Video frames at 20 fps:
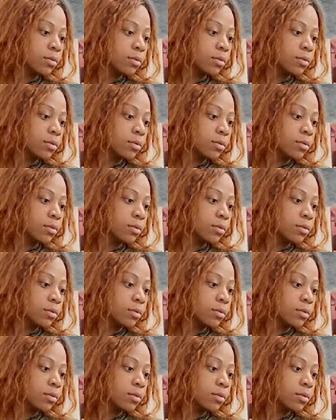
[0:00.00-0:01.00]

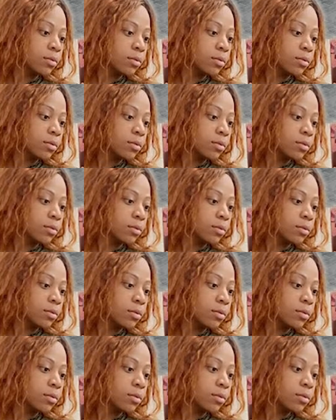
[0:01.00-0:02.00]

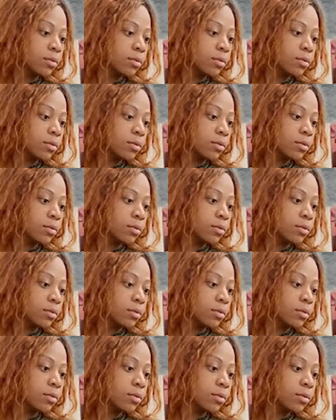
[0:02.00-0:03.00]

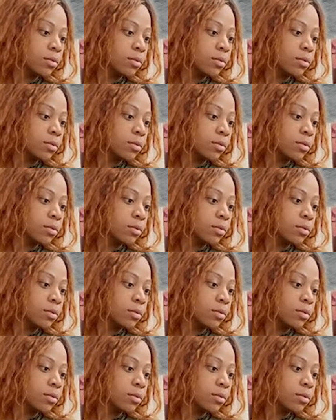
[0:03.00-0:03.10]
(silent)